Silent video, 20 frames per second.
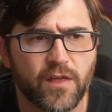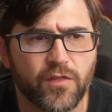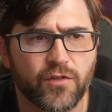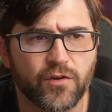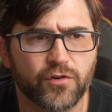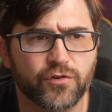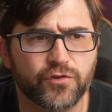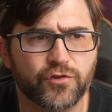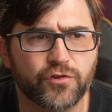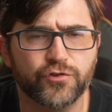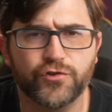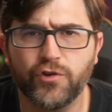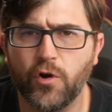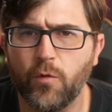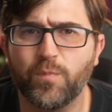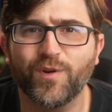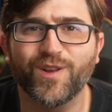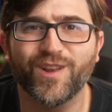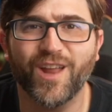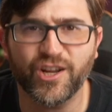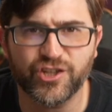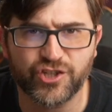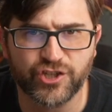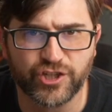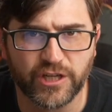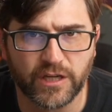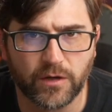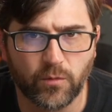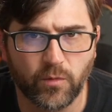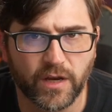There's, there's no
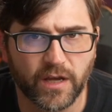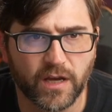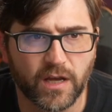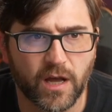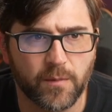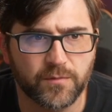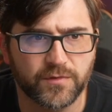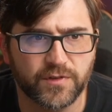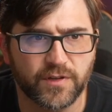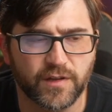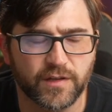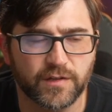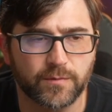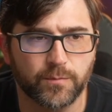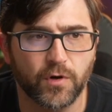blushing when it comes to this